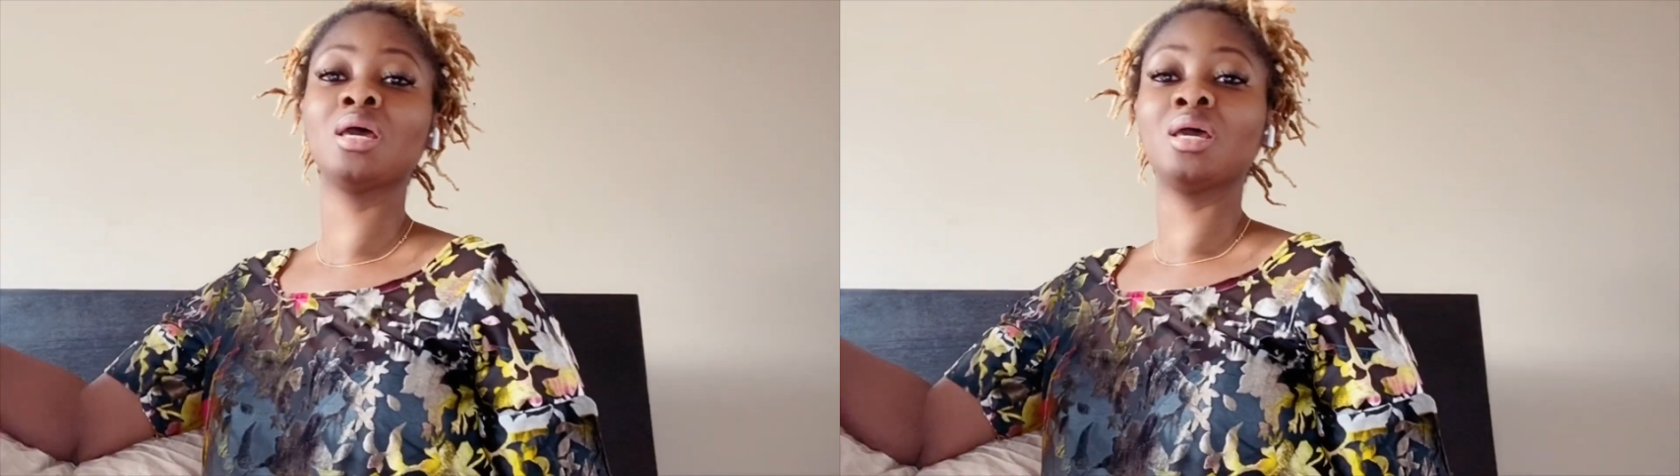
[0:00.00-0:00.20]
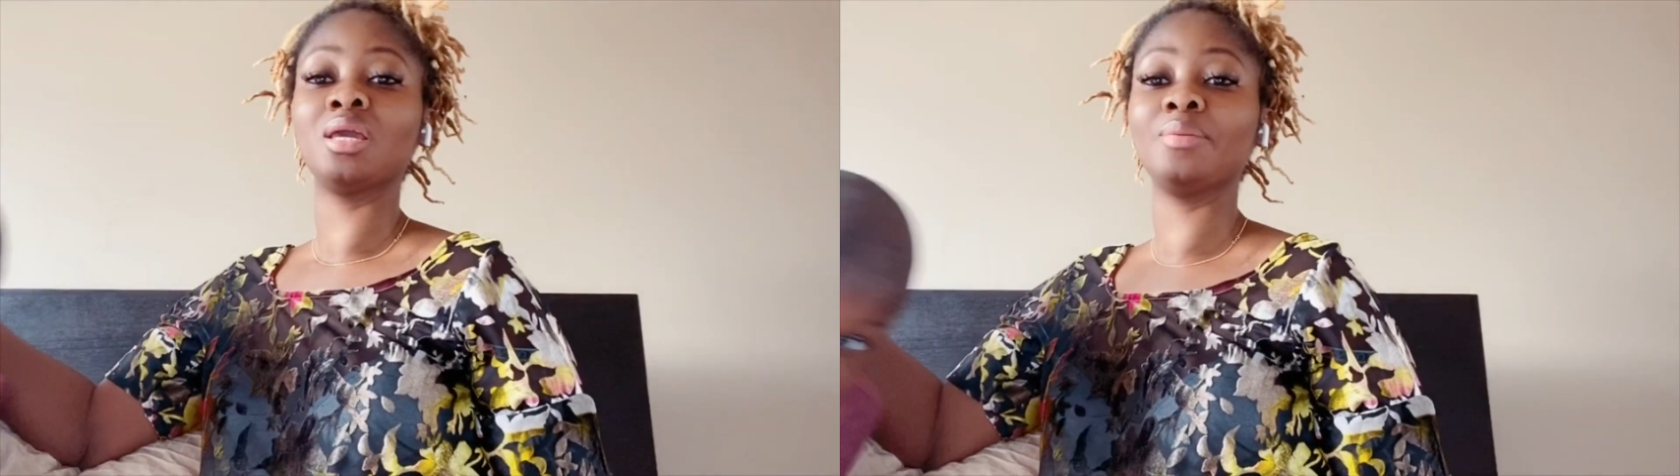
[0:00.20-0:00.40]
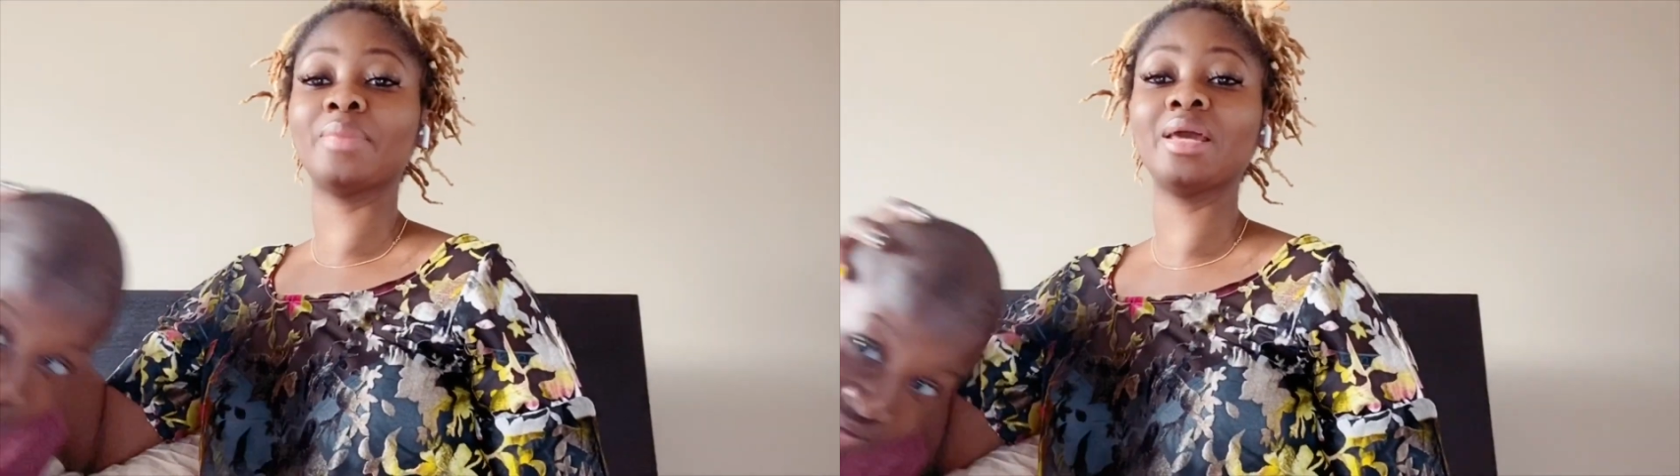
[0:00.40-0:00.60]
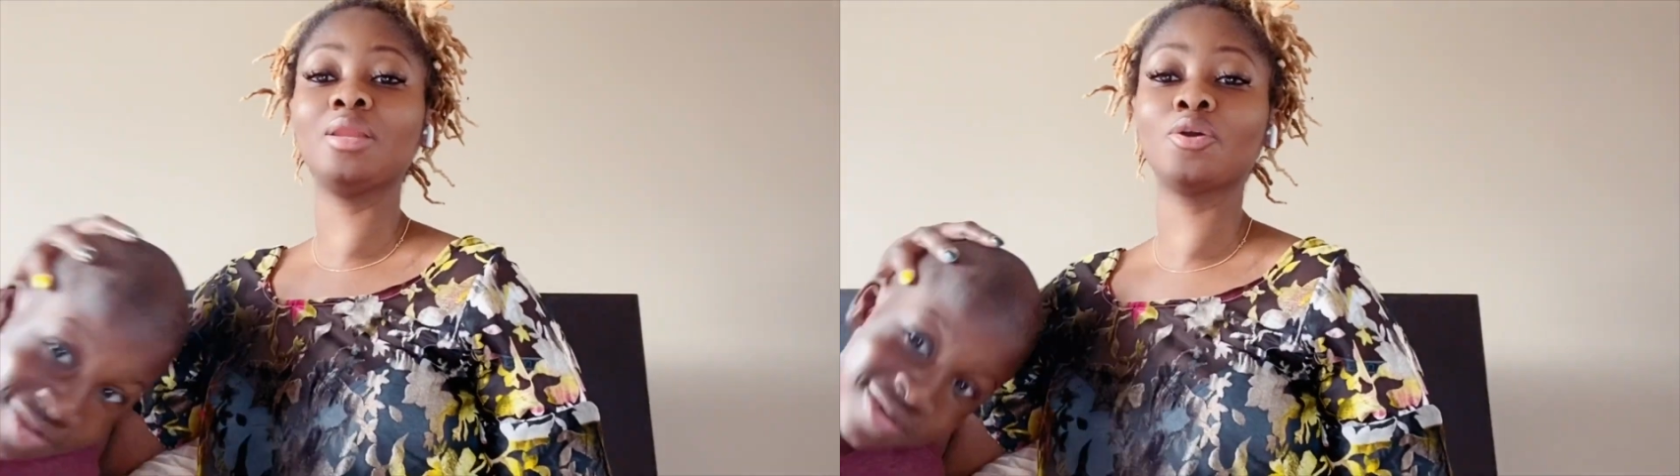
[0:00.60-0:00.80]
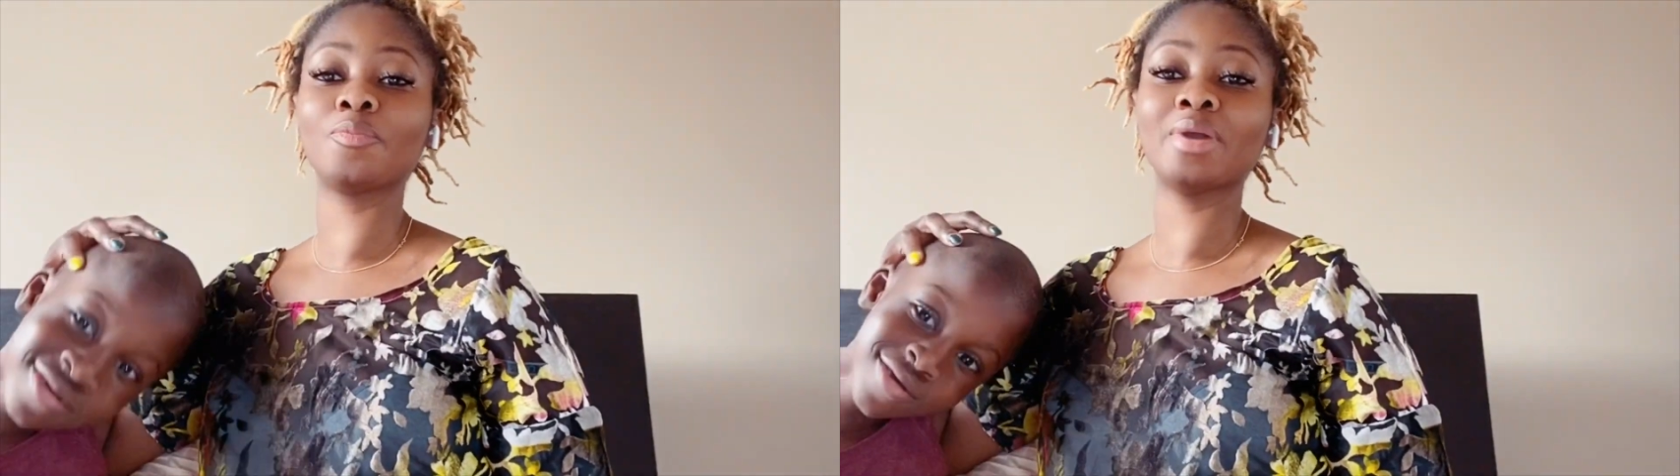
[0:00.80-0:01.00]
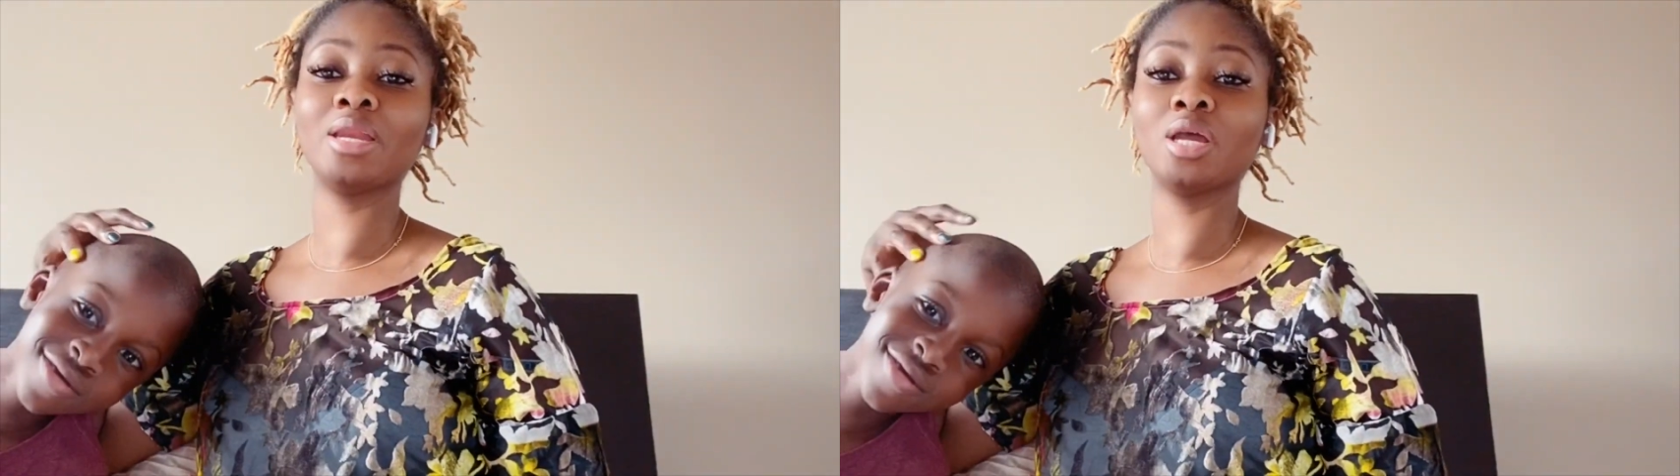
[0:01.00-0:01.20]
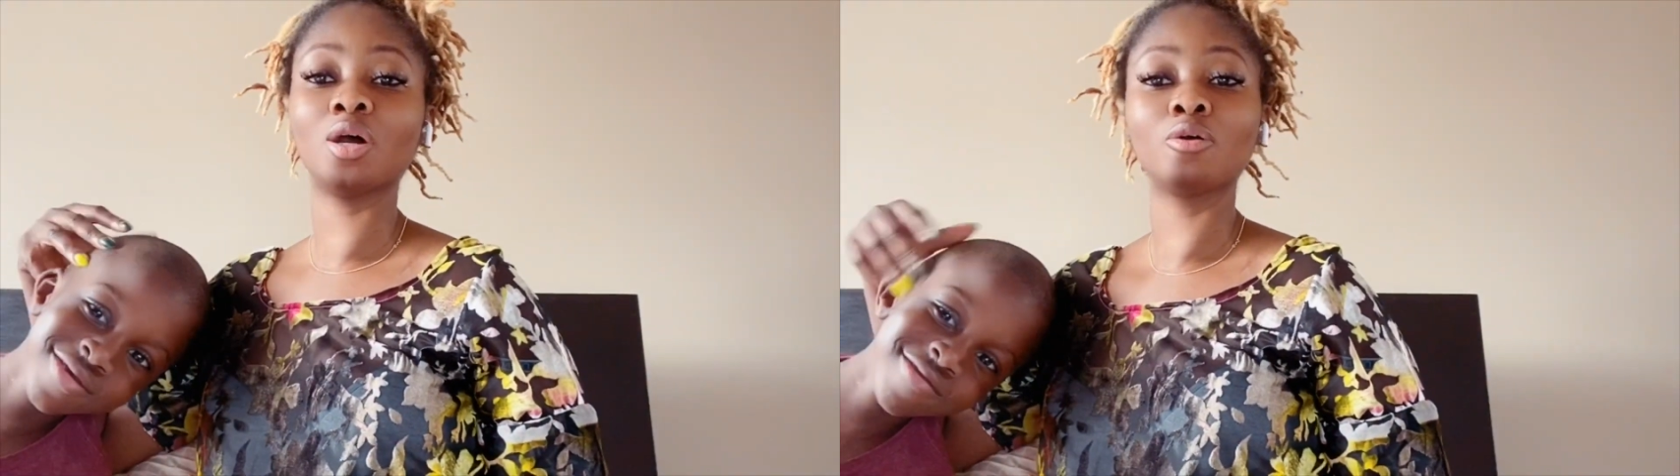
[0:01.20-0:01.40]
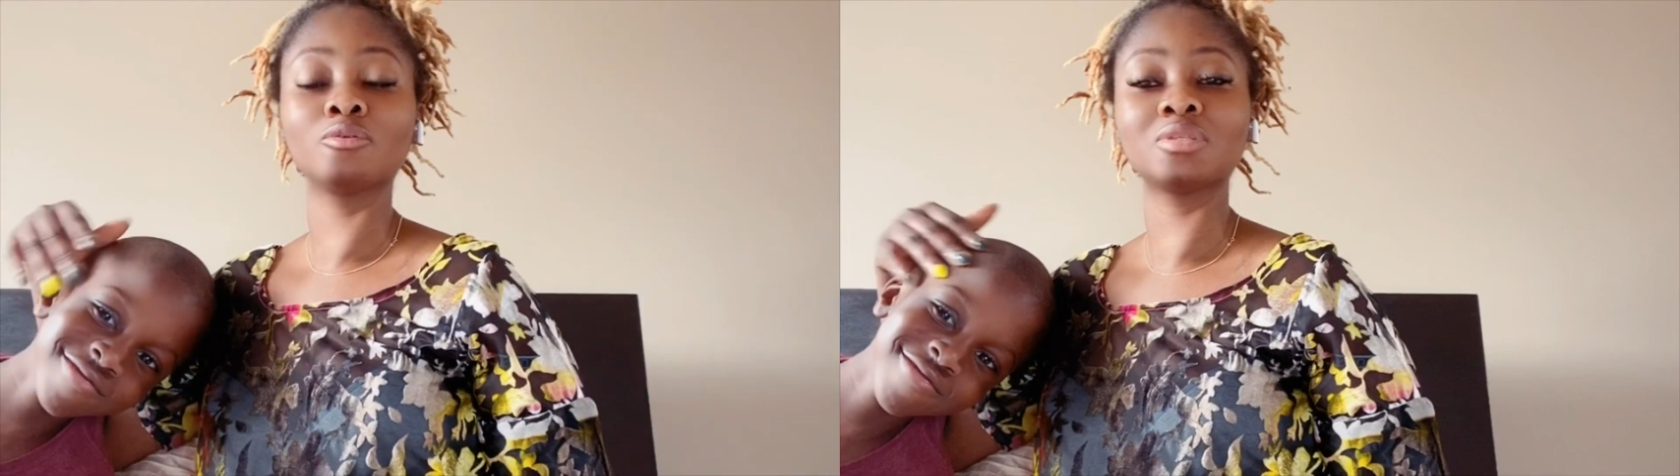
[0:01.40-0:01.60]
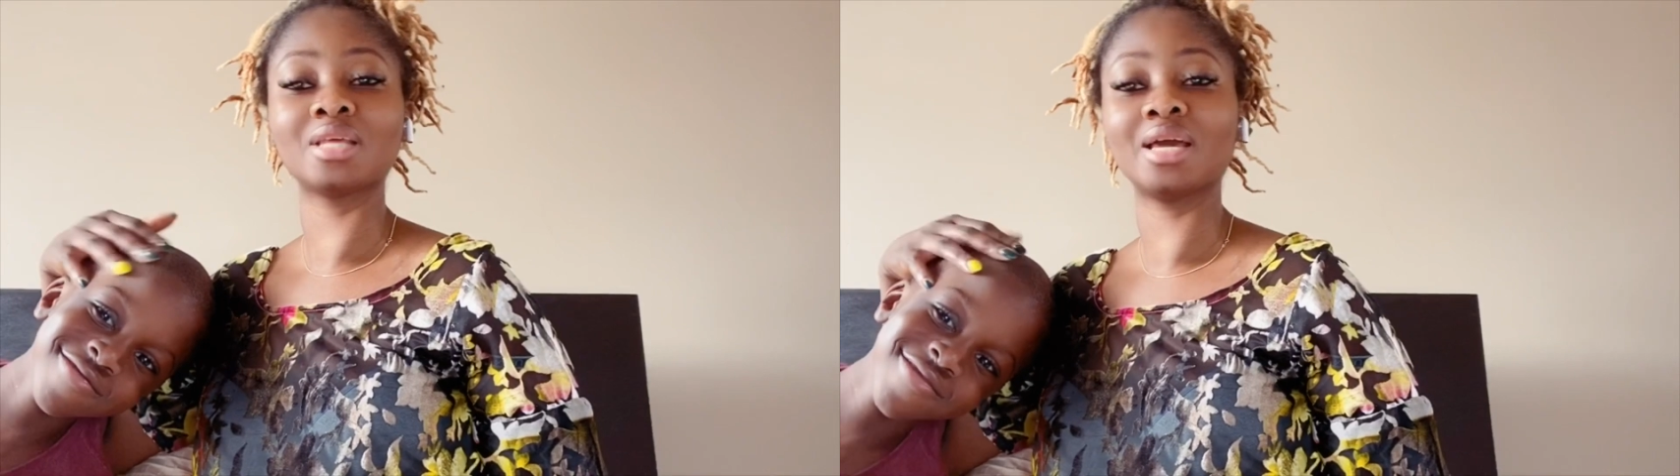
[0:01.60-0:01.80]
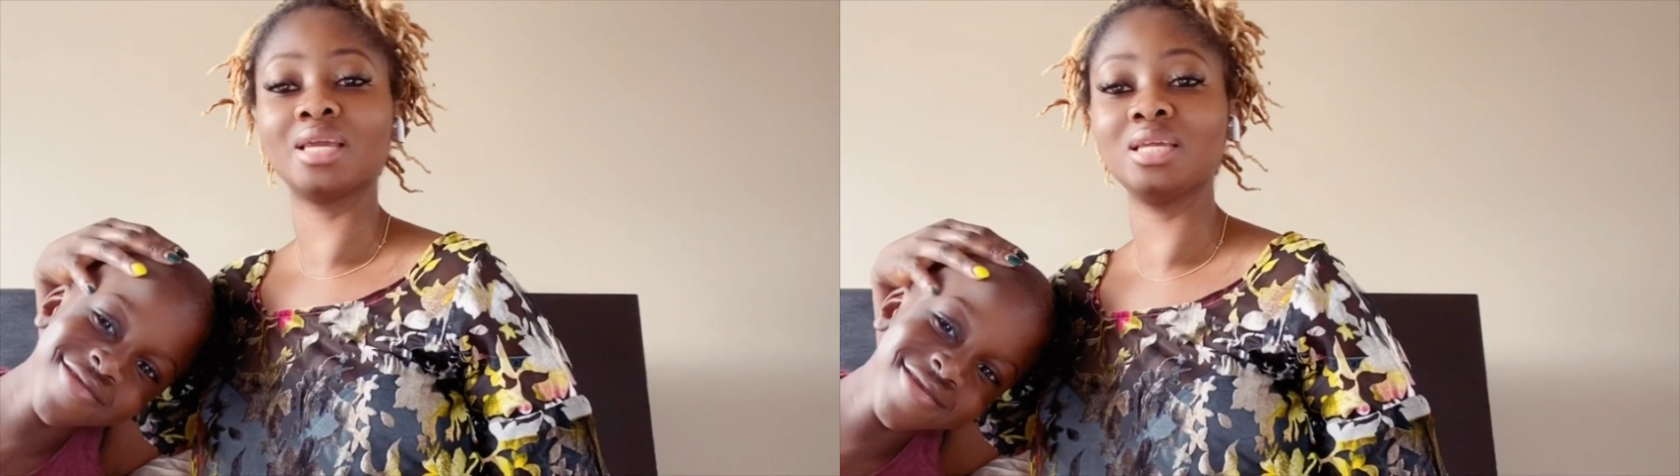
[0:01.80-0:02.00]
My Lookman knows
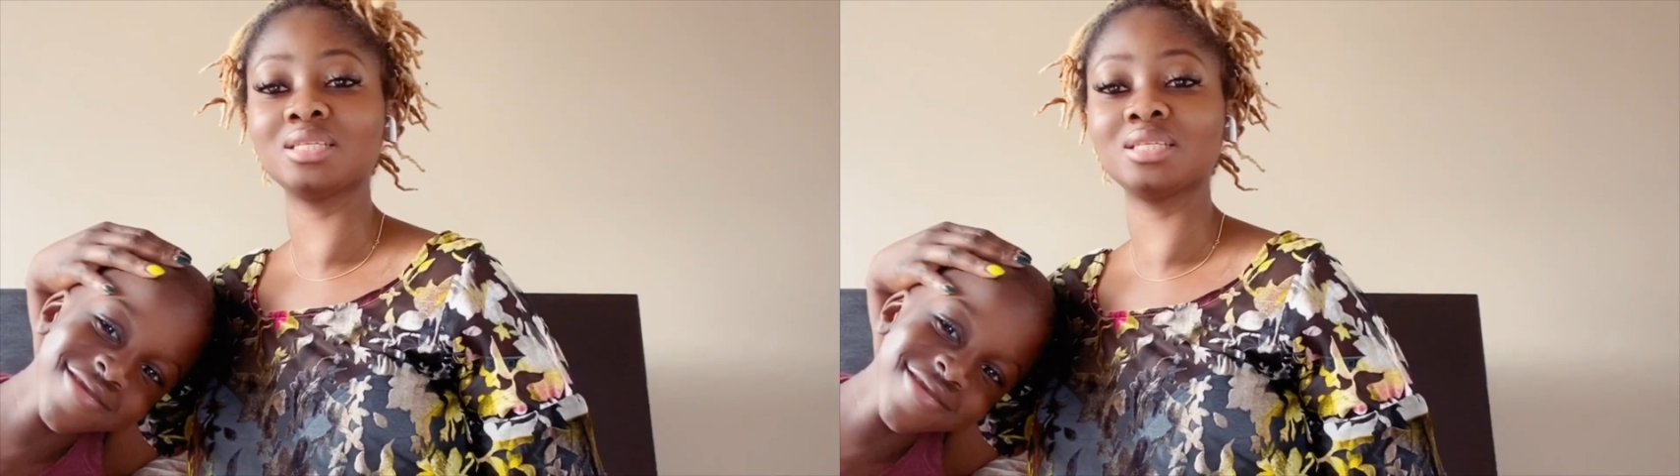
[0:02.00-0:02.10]
that he's